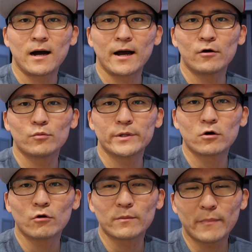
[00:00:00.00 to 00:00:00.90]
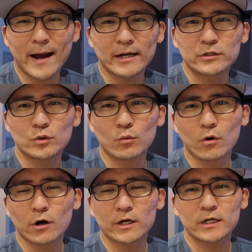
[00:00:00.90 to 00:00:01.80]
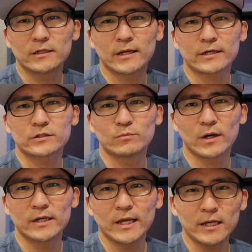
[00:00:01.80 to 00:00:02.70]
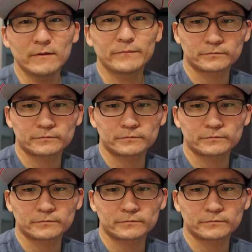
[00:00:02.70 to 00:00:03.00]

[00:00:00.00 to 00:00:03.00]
I will be going back to work next Monday.